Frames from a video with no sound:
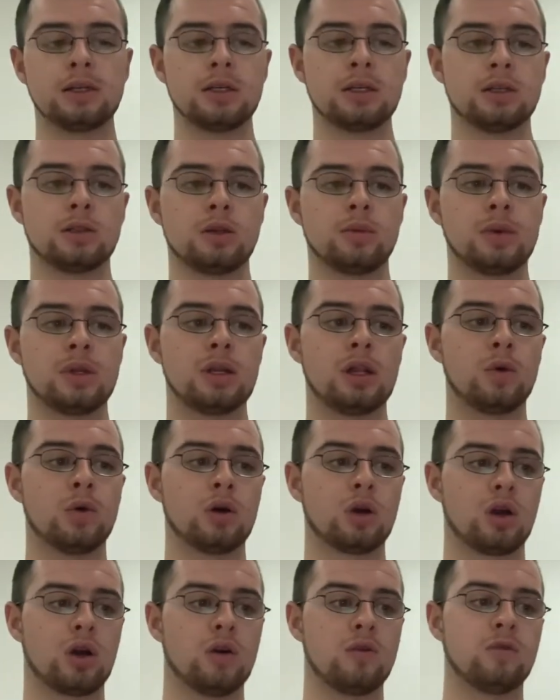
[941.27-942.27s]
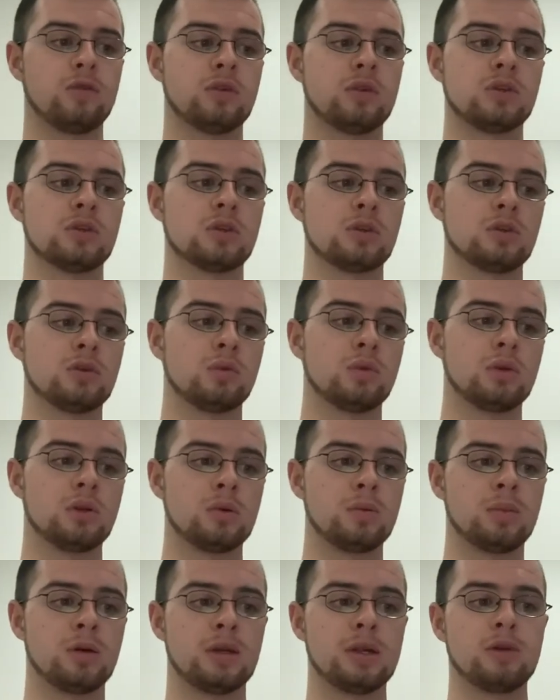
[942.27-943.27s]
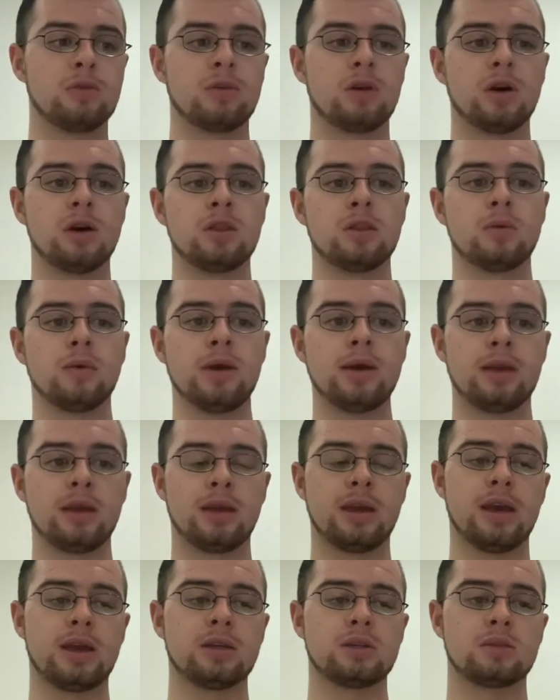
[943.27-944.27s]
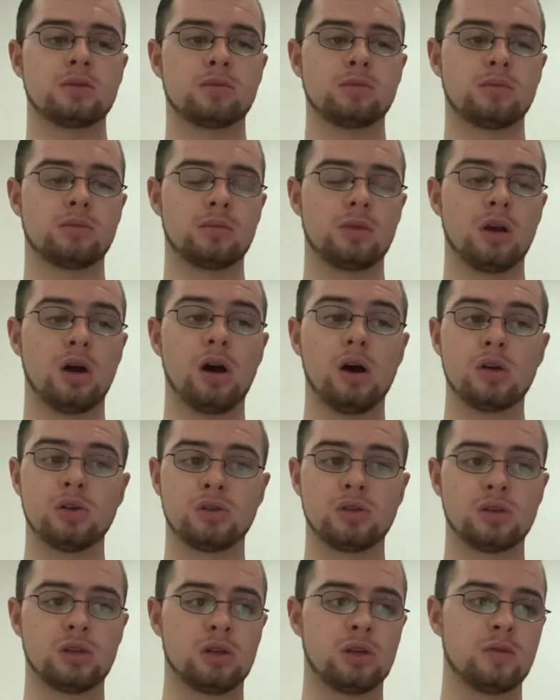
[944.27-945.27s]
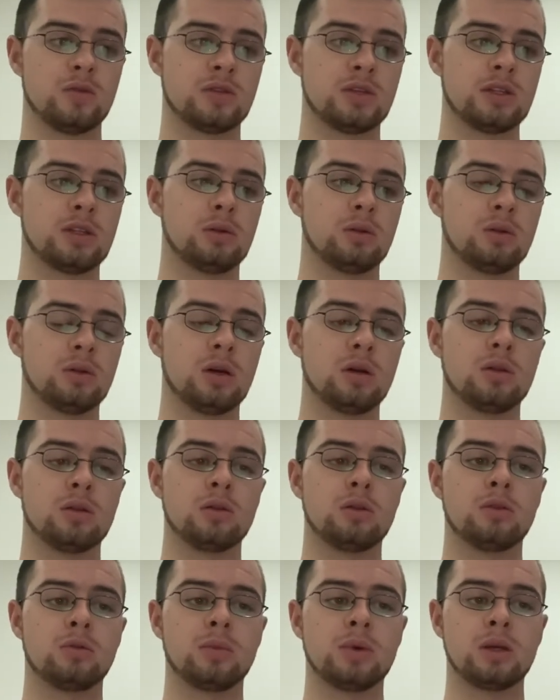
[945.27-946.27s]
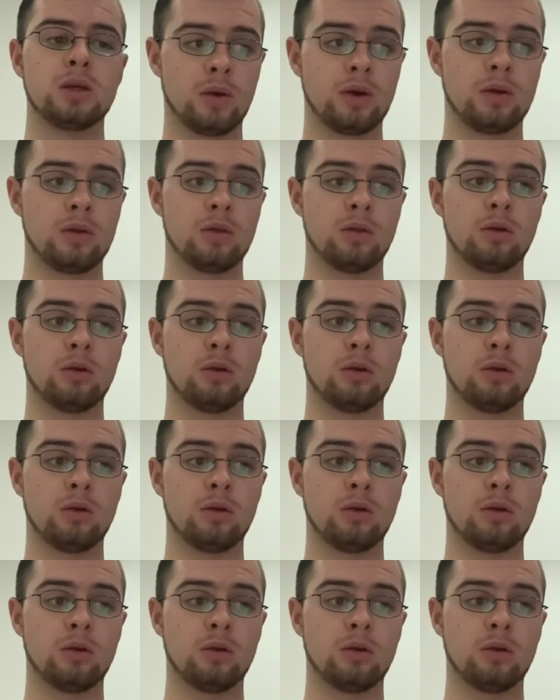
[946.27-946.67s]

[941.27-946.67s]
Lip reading: they'll be low on confidence and they'll want to put it right in the week against us, and obviously they'll know that they'll be